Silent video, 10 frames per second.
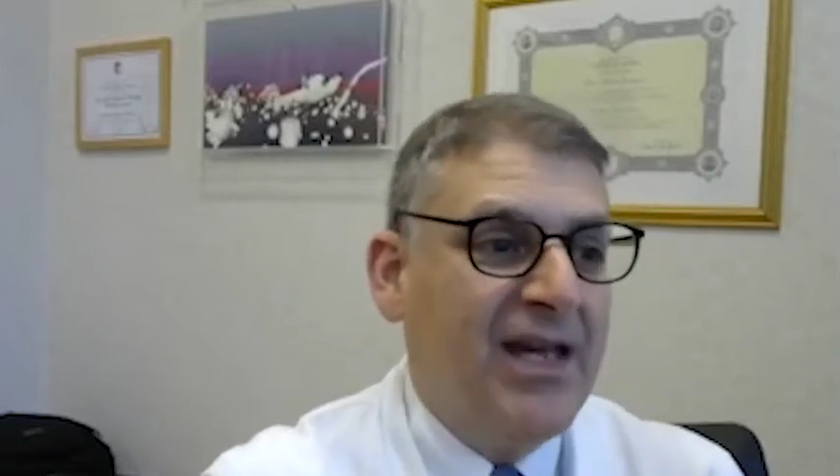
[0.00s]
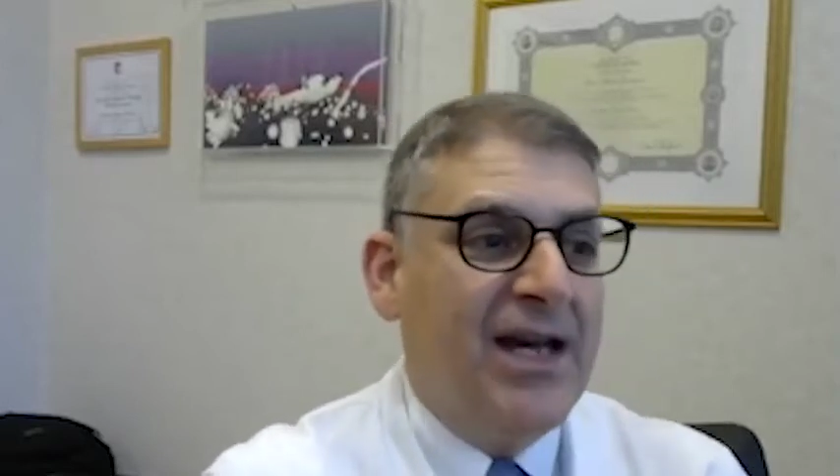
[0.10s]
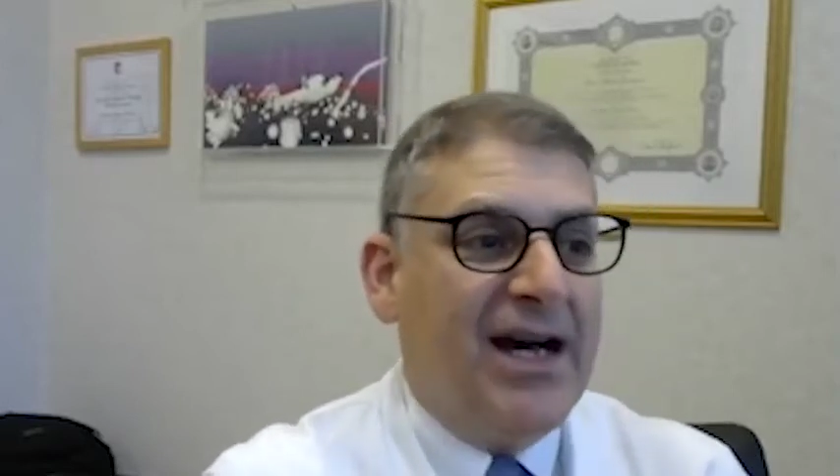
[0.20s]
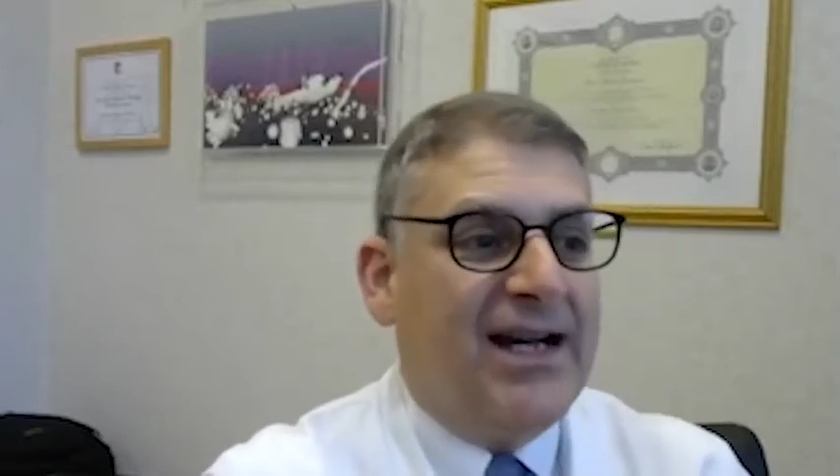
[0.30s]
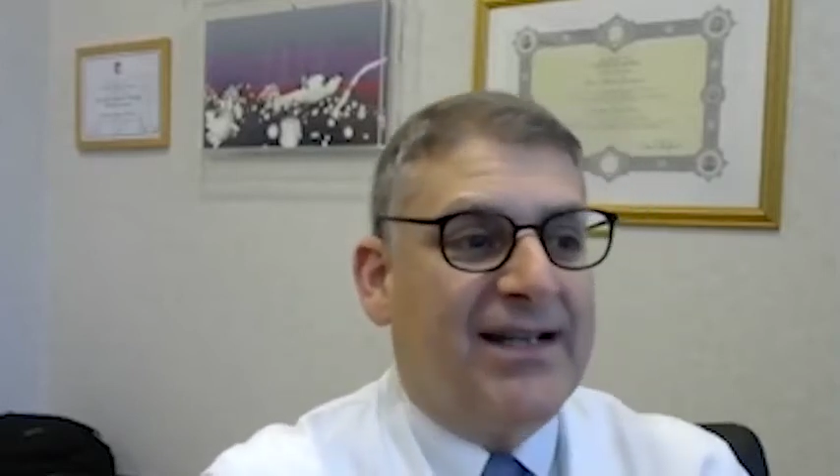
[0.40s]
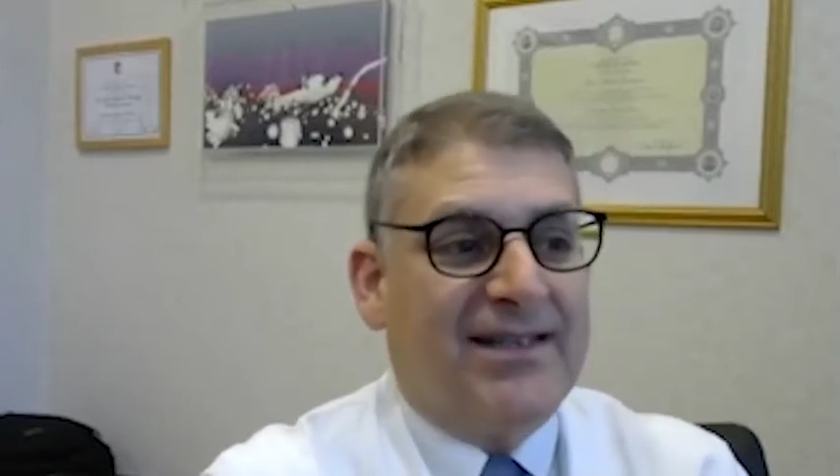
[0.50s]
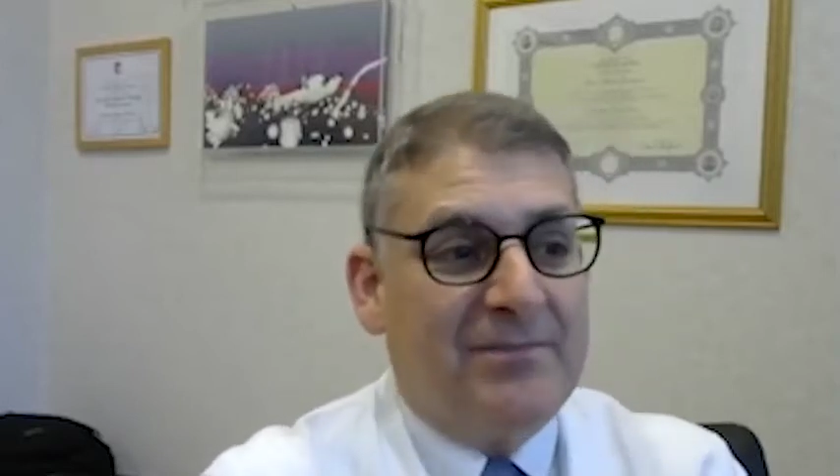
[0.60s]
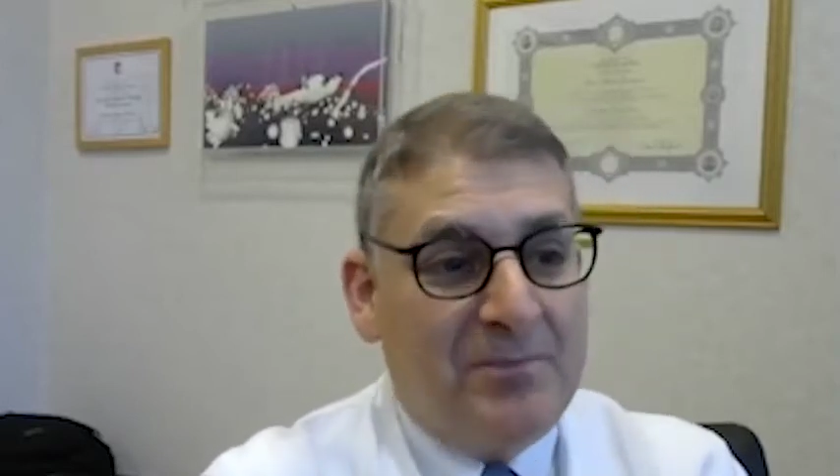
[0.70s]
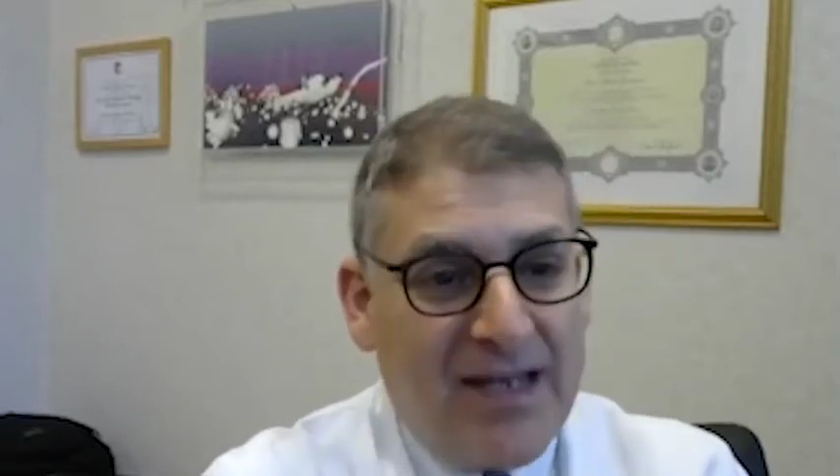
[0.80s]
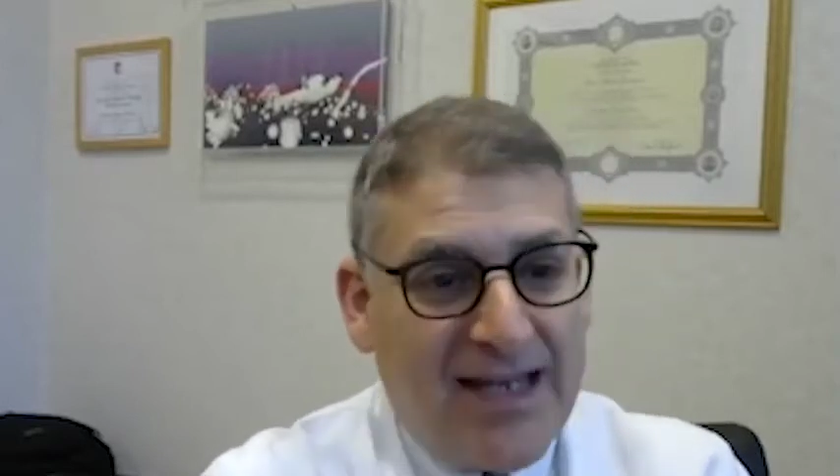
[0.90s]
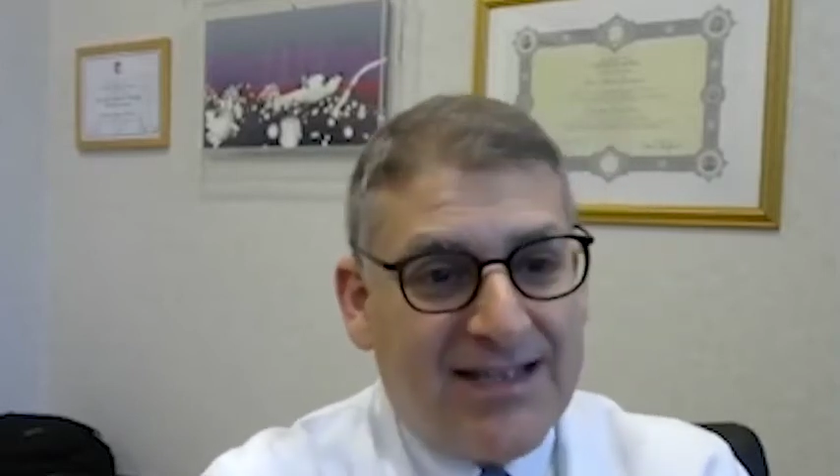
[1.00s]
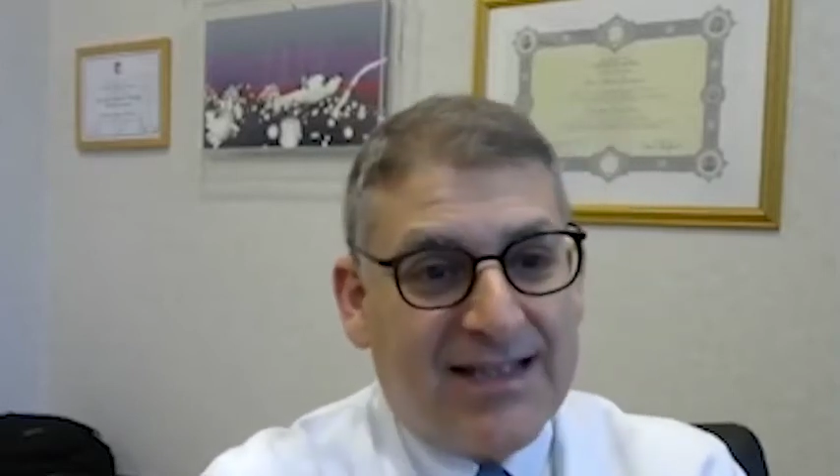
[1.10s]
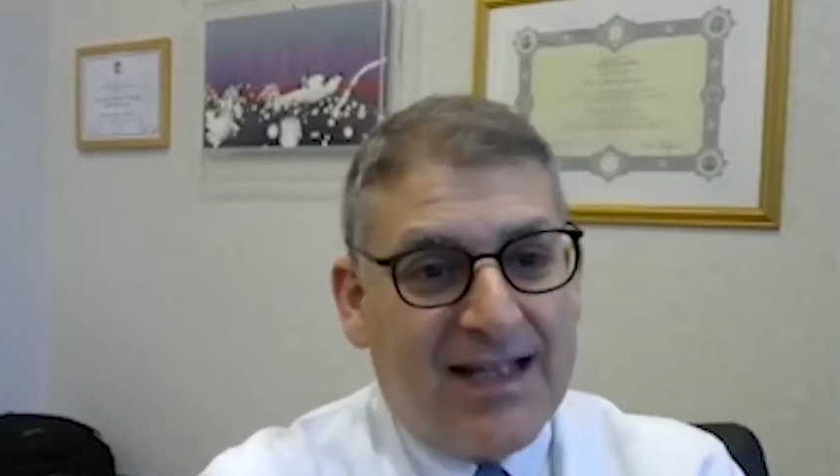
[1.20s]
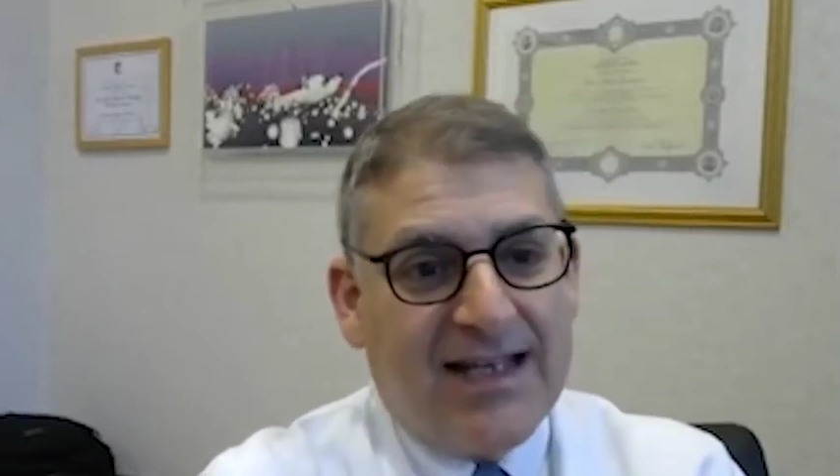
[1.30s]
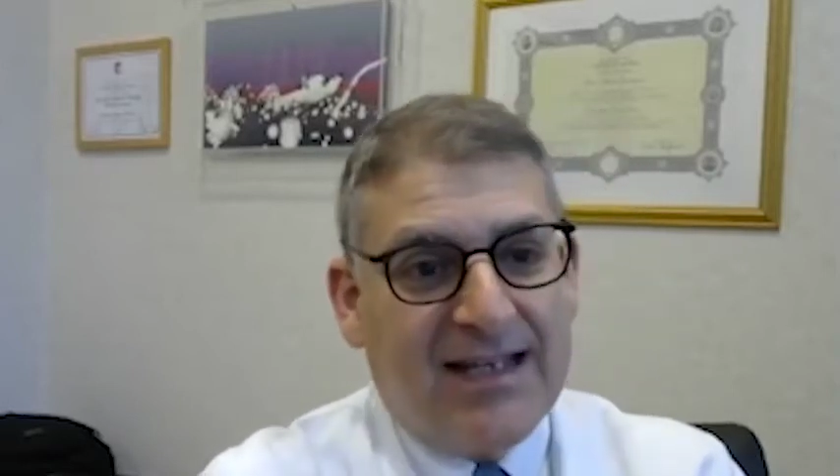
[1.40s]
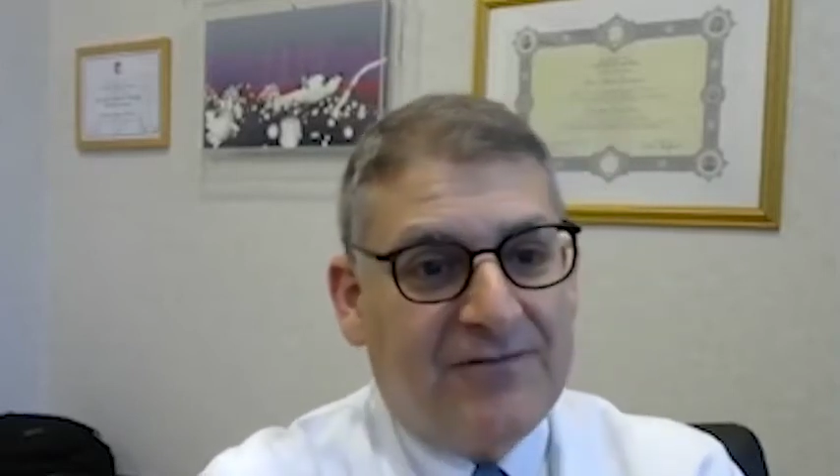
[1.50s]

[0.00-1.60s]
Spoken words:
are the baseline